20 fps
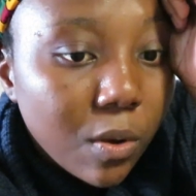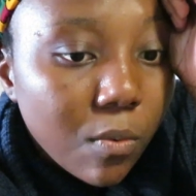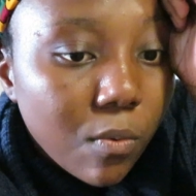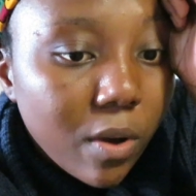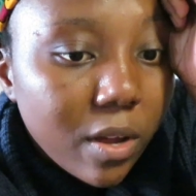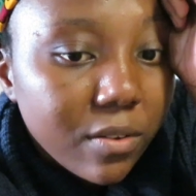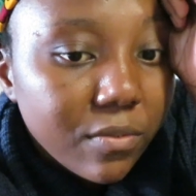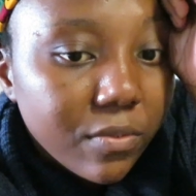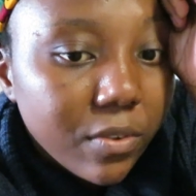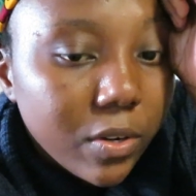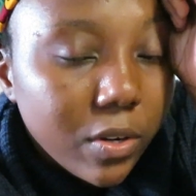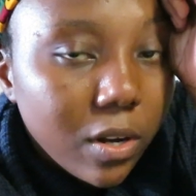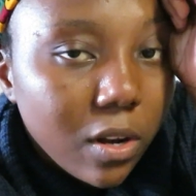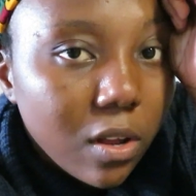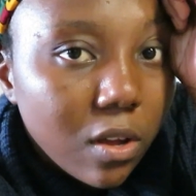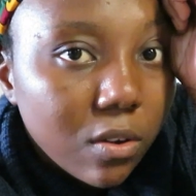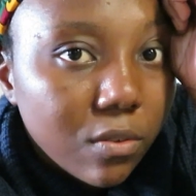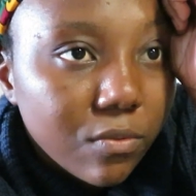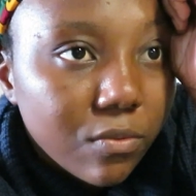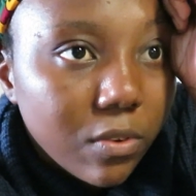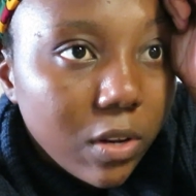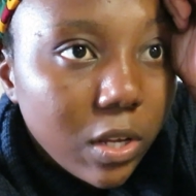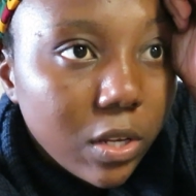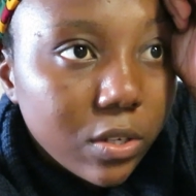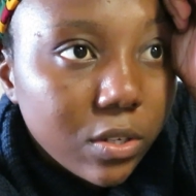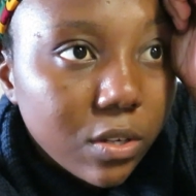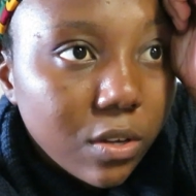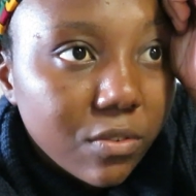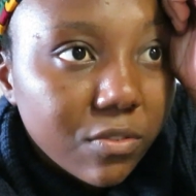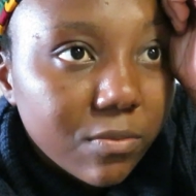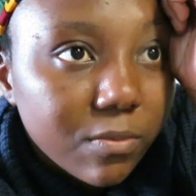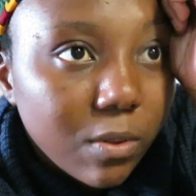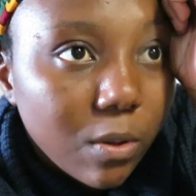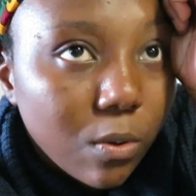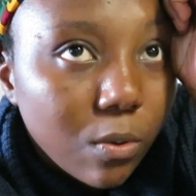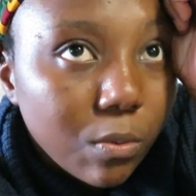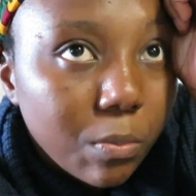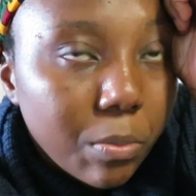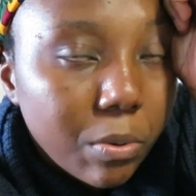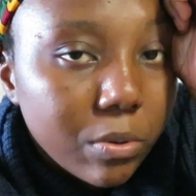one very long vlog of the
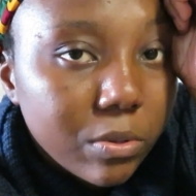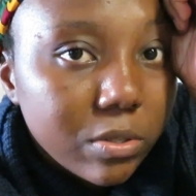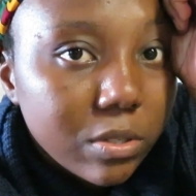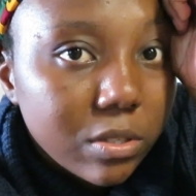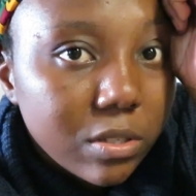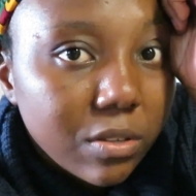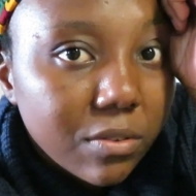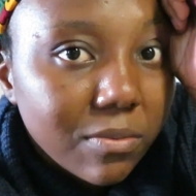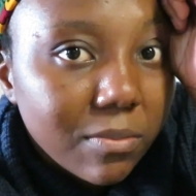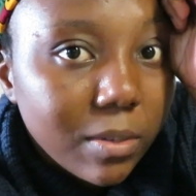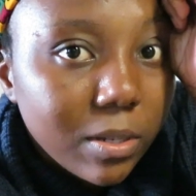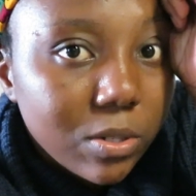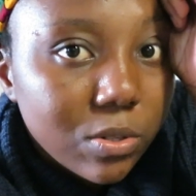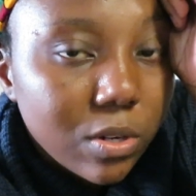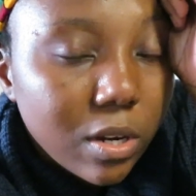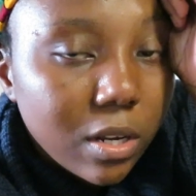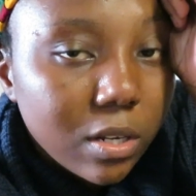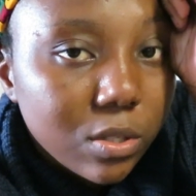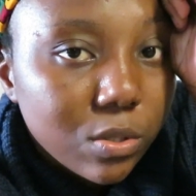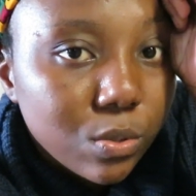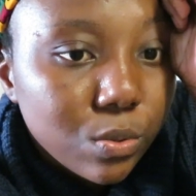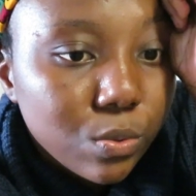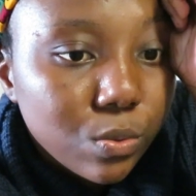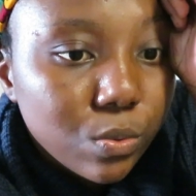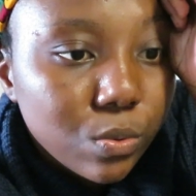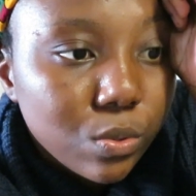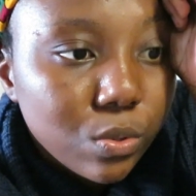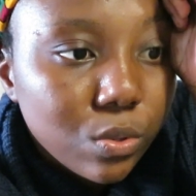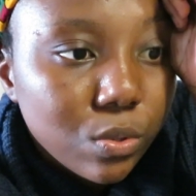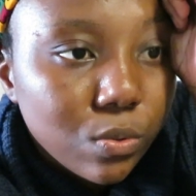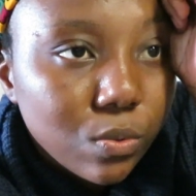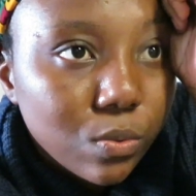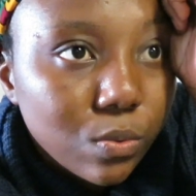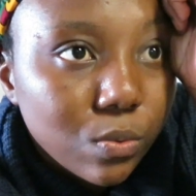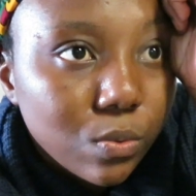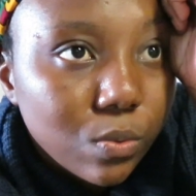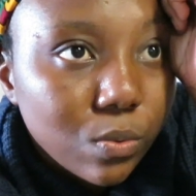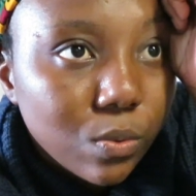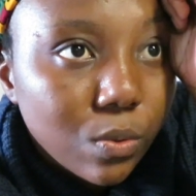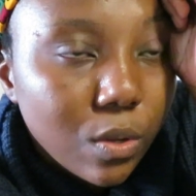whole process of me trying to
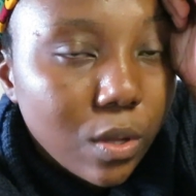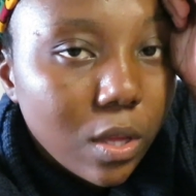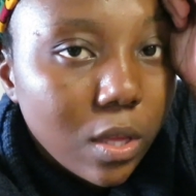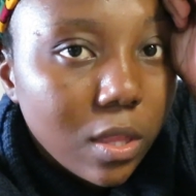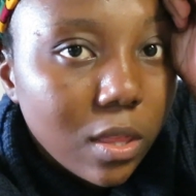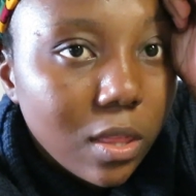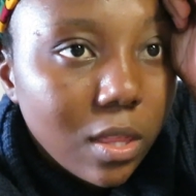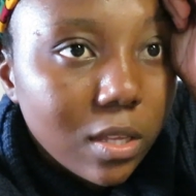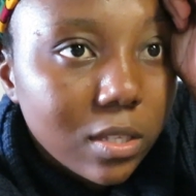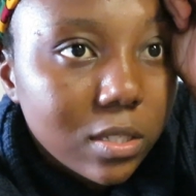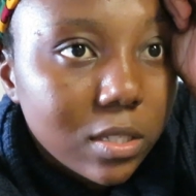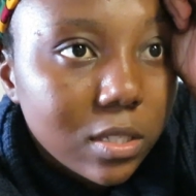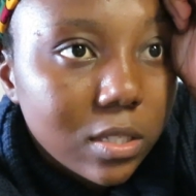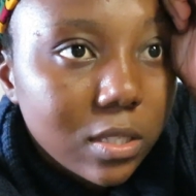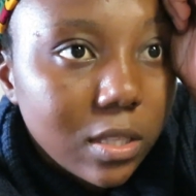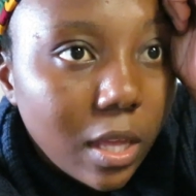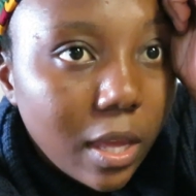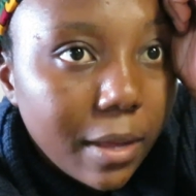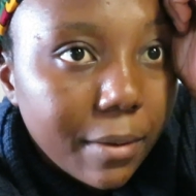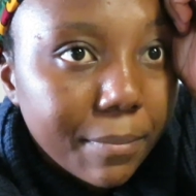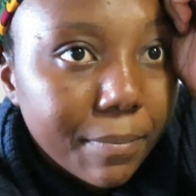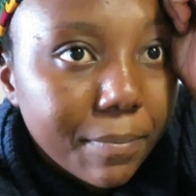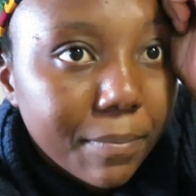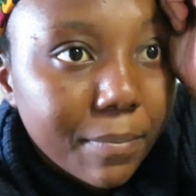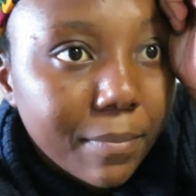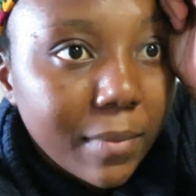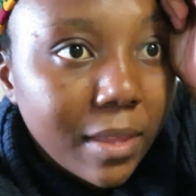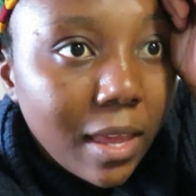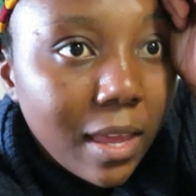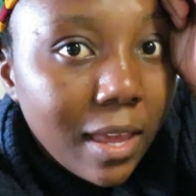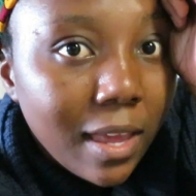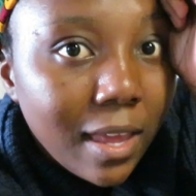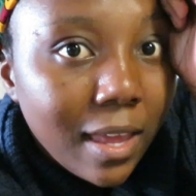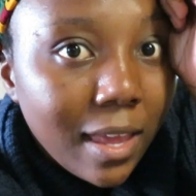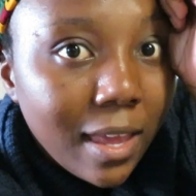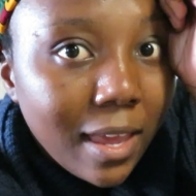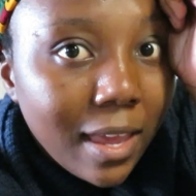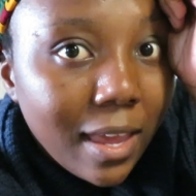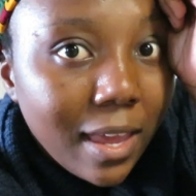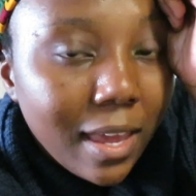do this thing.
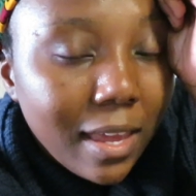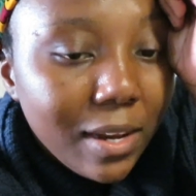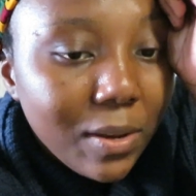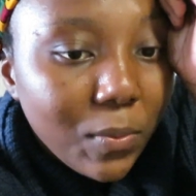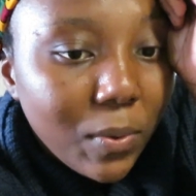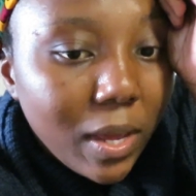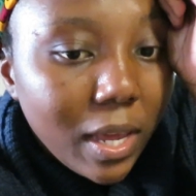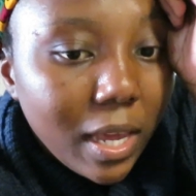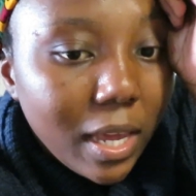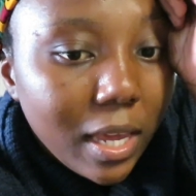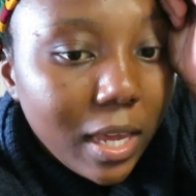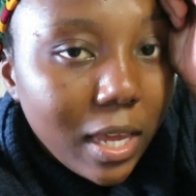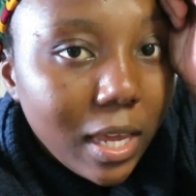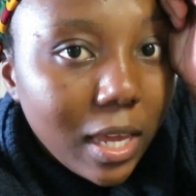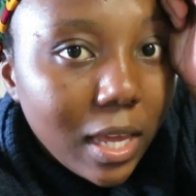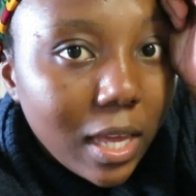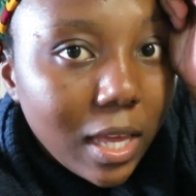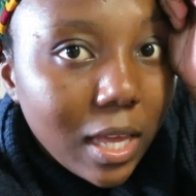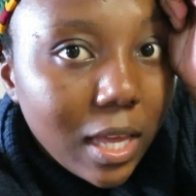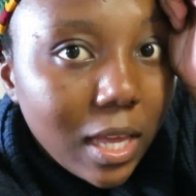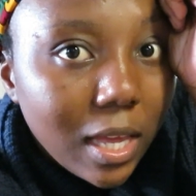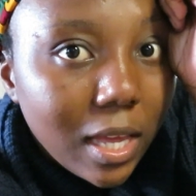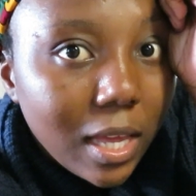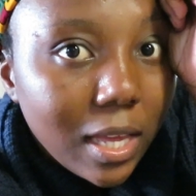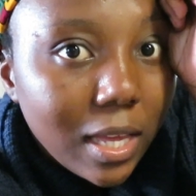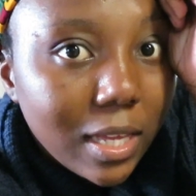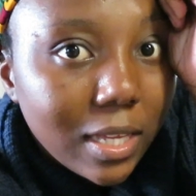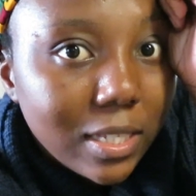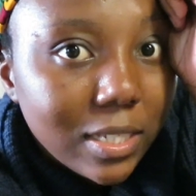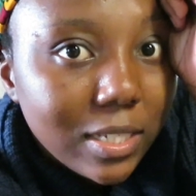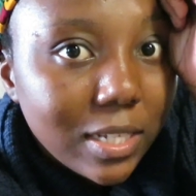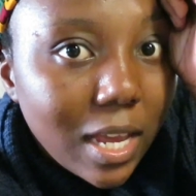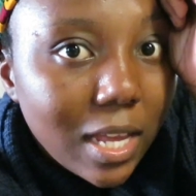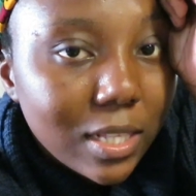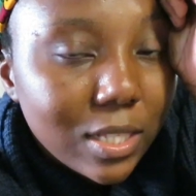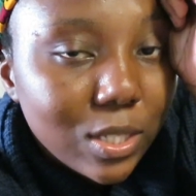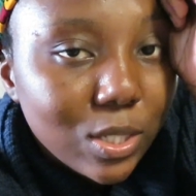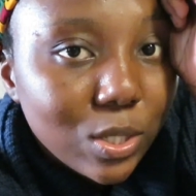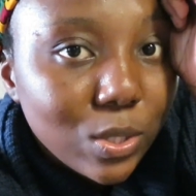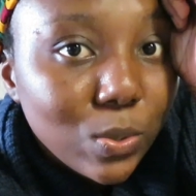Anyway,
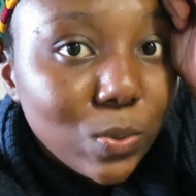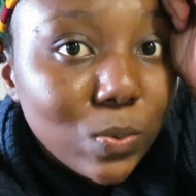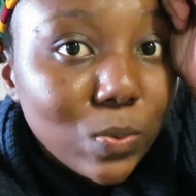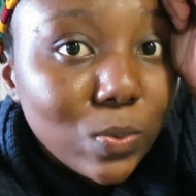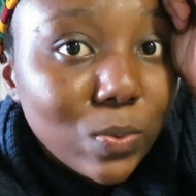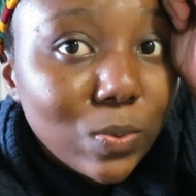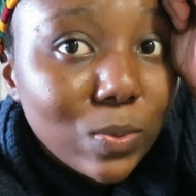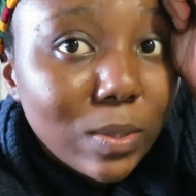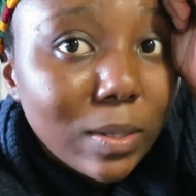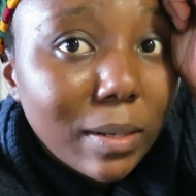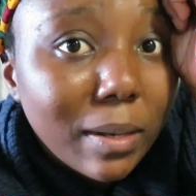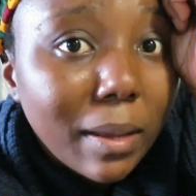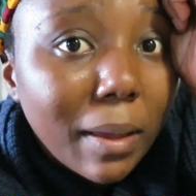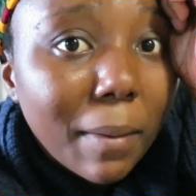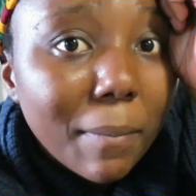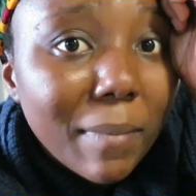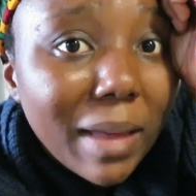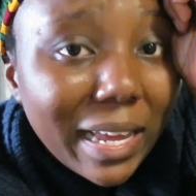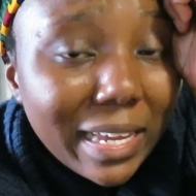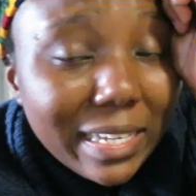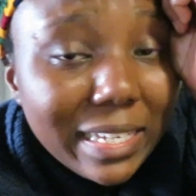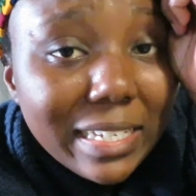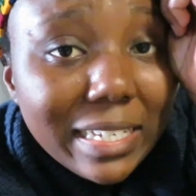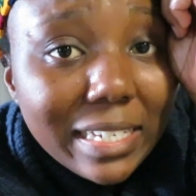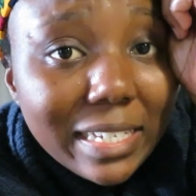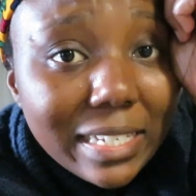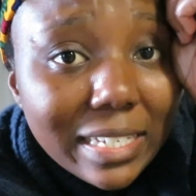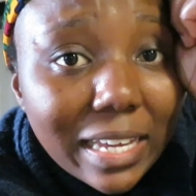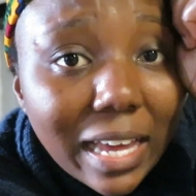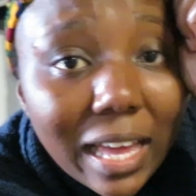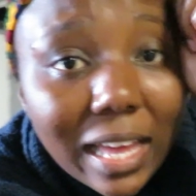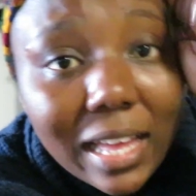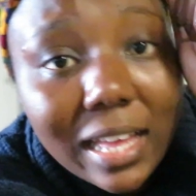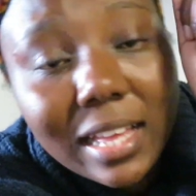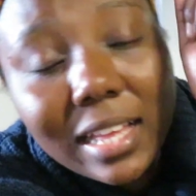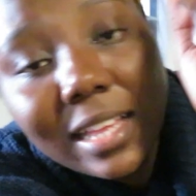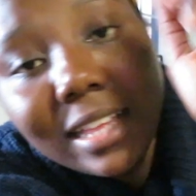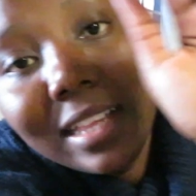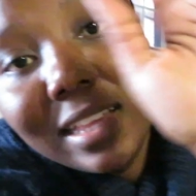chat soon. Bye.